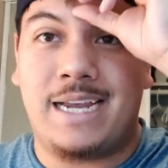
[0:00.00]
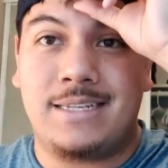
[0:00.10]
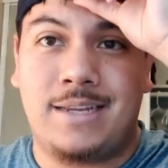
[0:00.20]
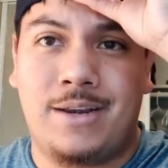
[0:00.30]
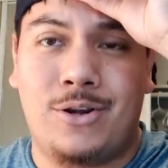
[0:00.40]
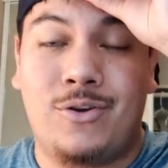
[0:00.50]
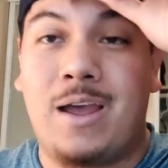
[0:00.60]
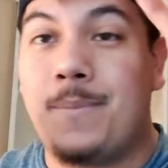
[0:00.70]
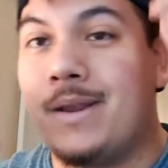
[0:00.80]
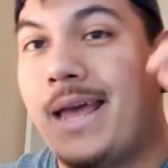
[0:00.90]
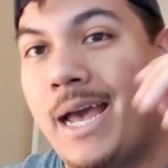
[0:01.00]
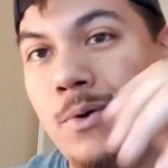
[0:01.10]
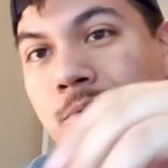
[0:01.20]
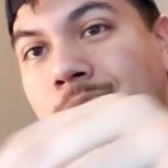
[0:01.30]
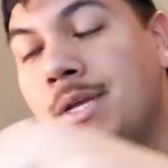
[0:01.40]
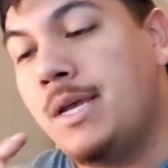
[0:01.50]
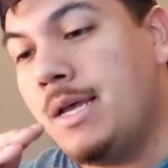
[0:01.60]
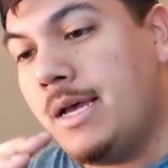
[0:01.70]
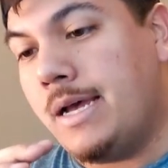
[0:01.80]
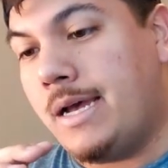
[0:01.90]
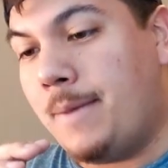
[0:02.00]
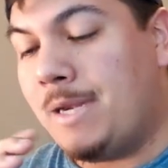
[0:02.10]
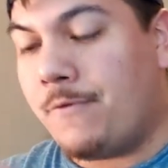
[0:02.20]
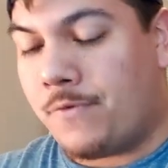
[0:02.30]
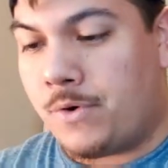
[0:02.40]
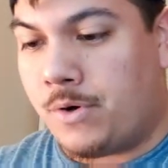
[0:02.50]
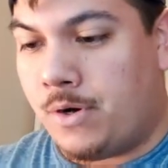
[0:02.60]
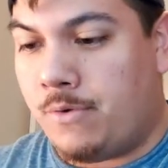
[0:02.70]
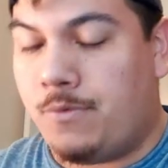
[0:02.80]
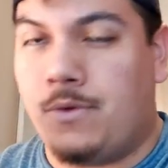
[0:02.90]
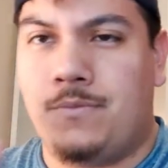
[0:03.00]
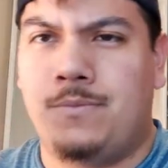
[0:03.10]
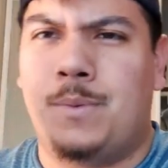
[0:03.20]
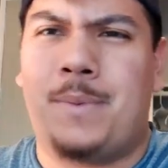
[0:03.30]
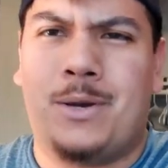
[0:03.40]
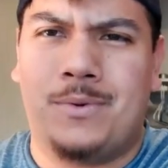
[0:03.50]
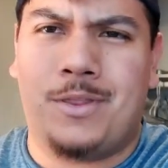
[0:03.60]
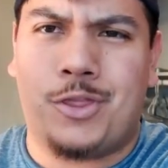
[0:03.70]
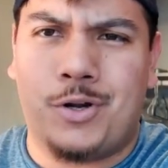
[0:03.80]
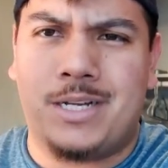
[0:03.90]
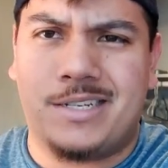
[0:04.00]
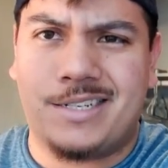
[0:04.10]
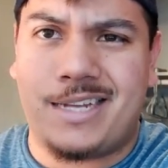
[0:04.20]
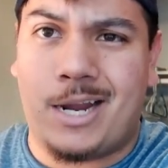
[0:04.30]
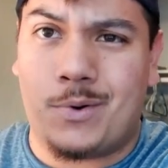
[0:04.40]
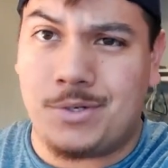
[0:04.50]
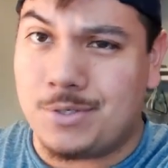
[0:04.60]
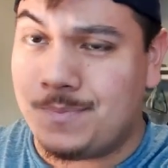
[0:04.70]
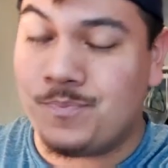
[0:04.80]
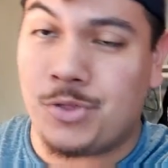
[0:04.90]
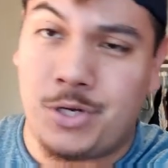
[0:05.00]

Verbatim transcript: if you guys not know, I've been out, uh, not for uh, about thirty-six hours.